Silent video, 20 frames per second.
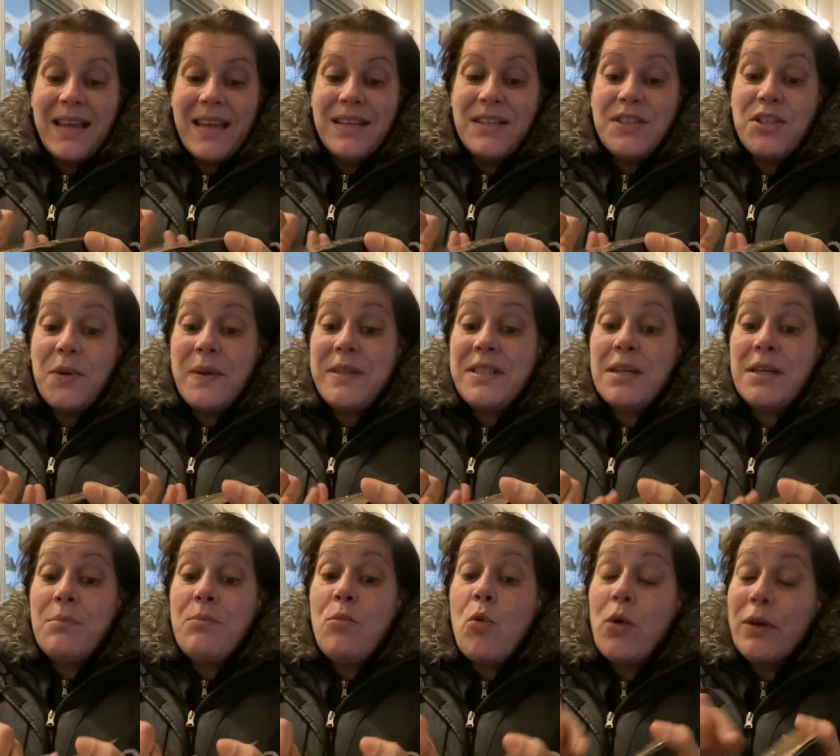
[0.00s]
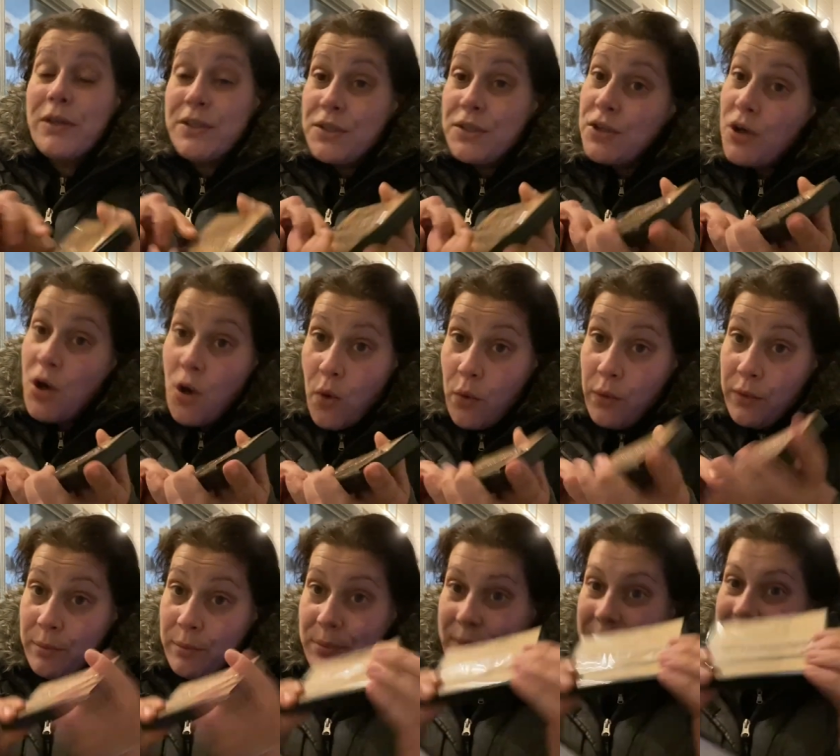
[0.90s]
So it's a Morse
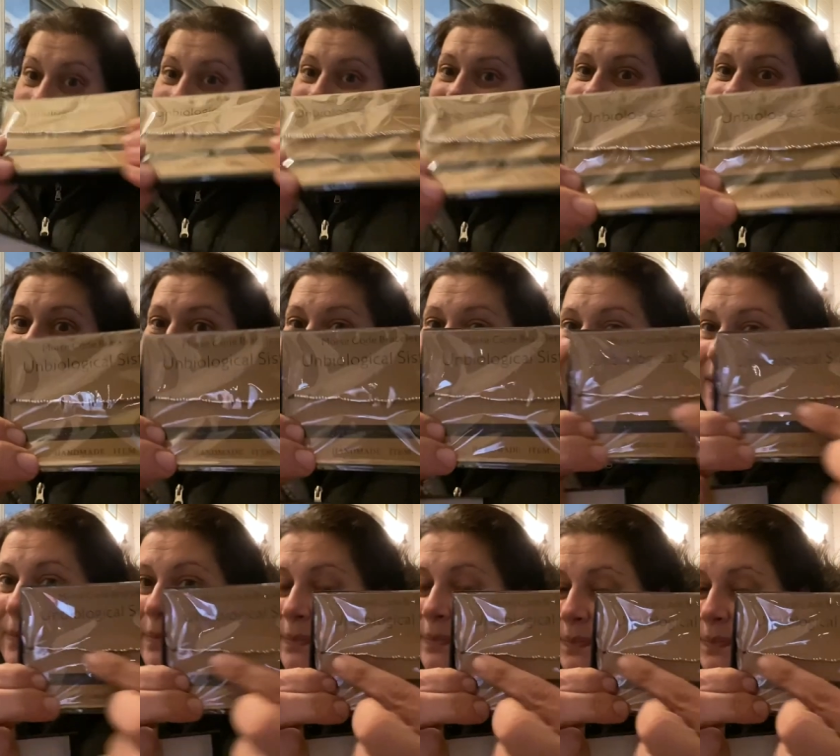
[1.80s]
code bracelet.